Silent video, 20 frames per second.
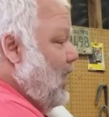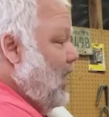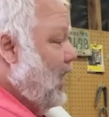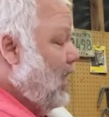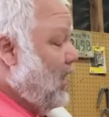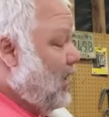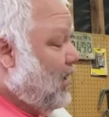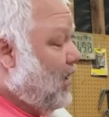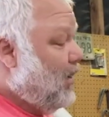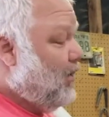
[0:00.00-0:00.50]

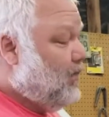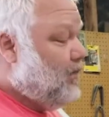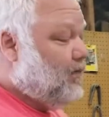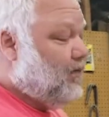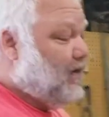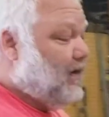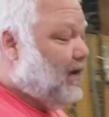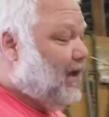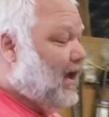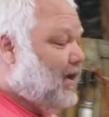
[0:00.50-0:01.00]
Other
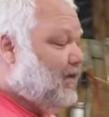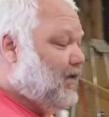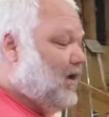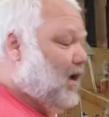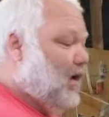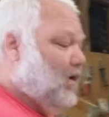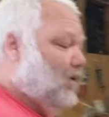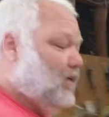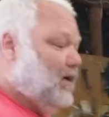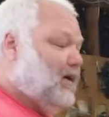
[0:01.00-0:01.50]
than that, the
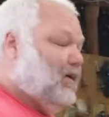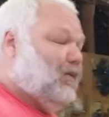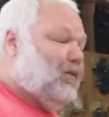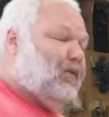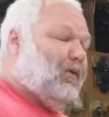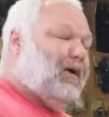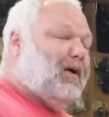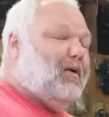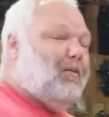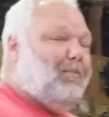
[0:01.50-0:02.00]
only
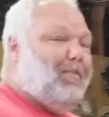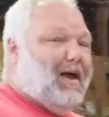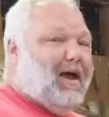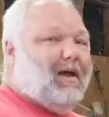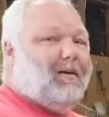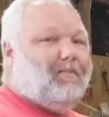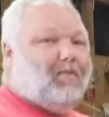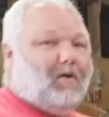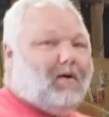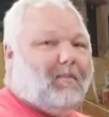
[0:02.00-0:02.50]
real
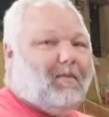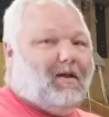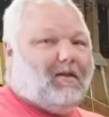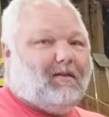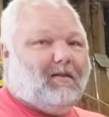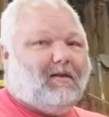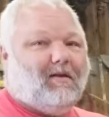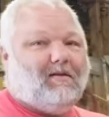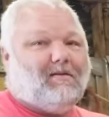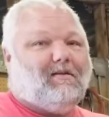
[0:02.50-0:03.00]
bad part about
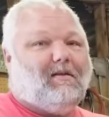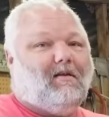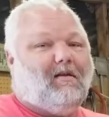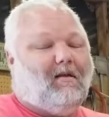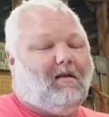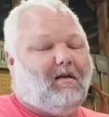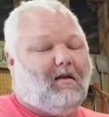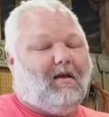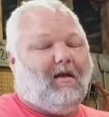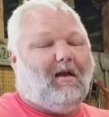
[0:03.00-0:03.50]
this,
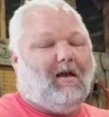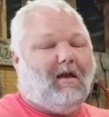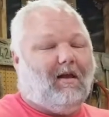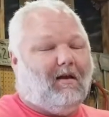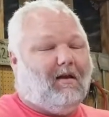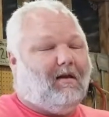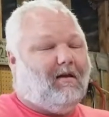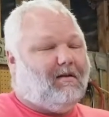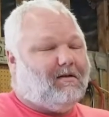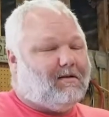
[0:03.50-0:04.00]
and
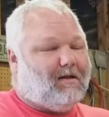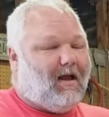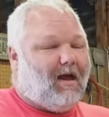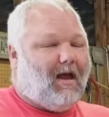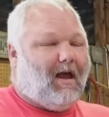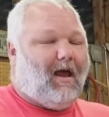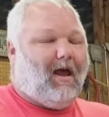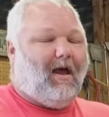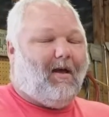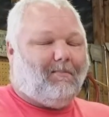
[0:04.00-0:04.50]
it is
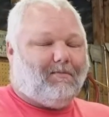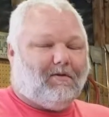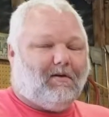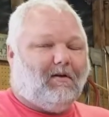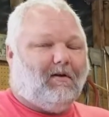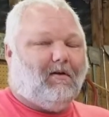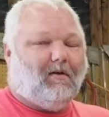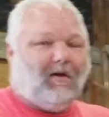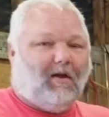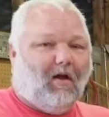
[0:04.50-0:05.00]

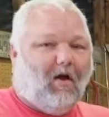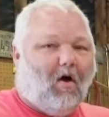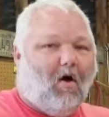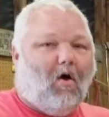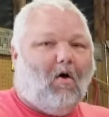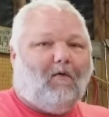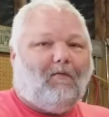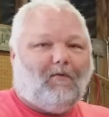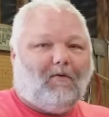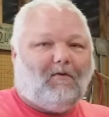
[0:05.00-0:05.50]
absolutely
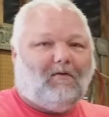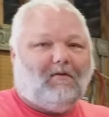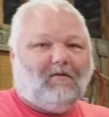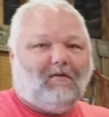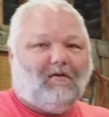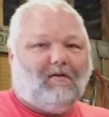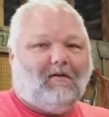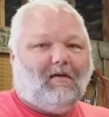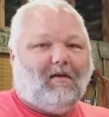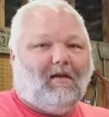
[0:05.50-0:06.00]
awful,
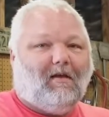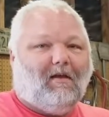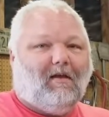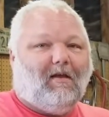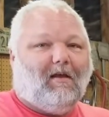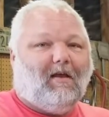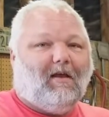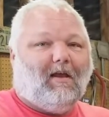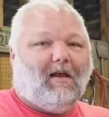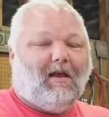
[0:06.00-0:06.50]

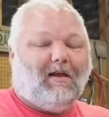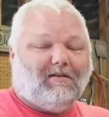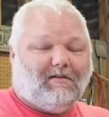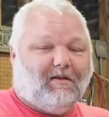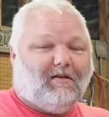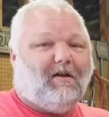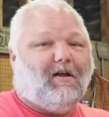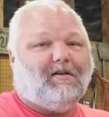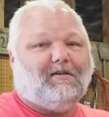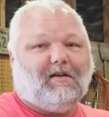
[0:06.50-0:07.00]
is the
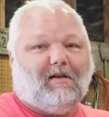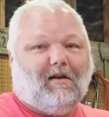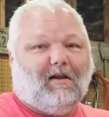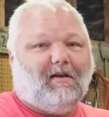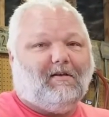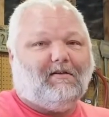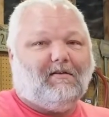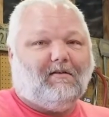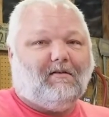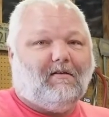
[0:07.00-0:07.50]
dust
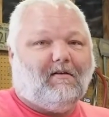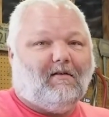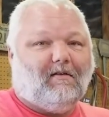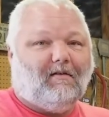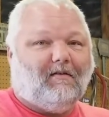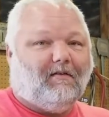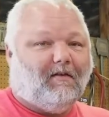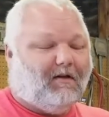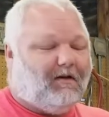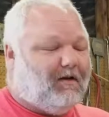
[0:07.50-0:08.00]
collection.
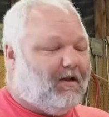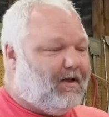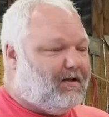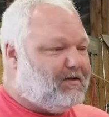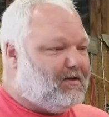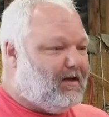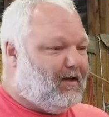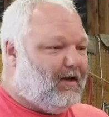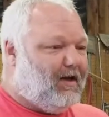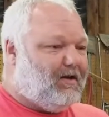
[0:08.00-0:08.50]
The dust
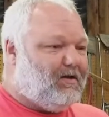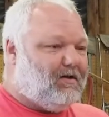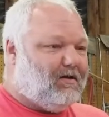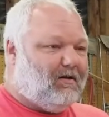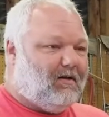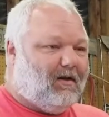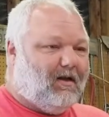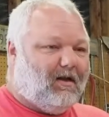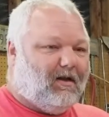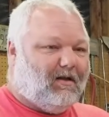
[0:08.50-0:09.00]

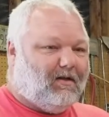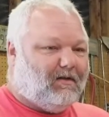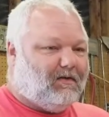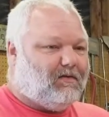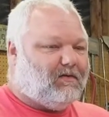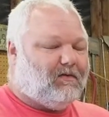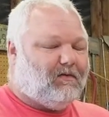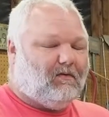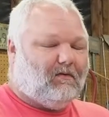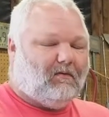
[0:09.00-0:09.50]
collection
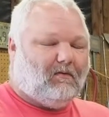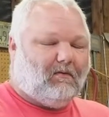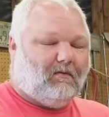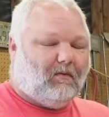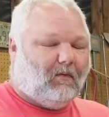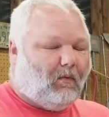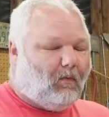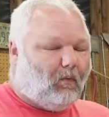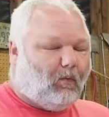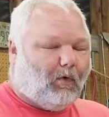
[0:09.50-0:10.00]
is
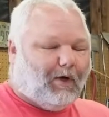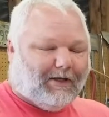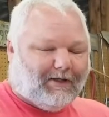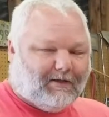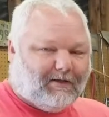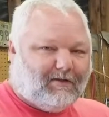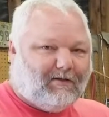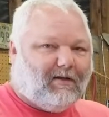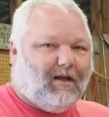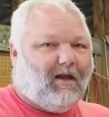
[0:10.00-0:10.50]

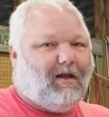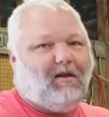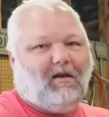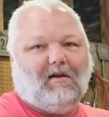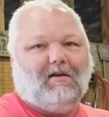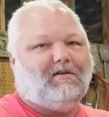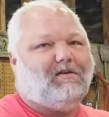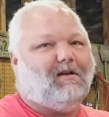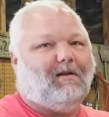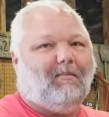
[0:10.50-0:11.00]

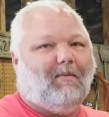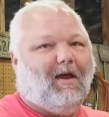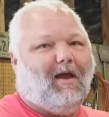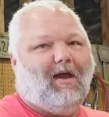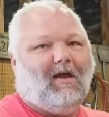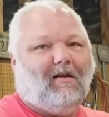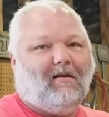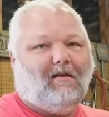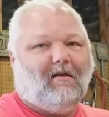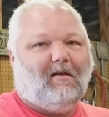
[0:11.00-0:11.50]
ridiculously
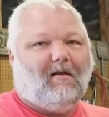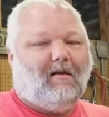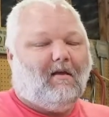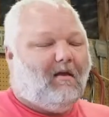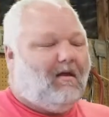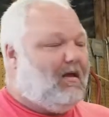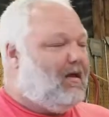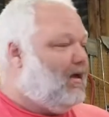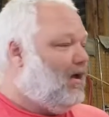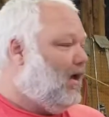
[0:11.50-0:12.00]
bad.
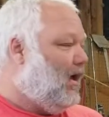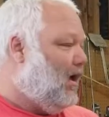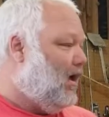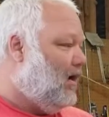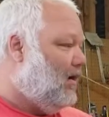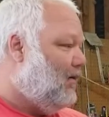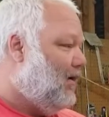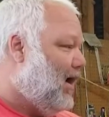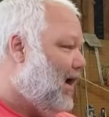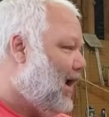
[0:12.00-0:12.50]

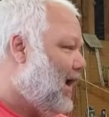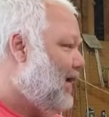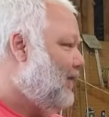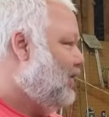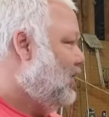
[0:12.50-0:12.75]
I have it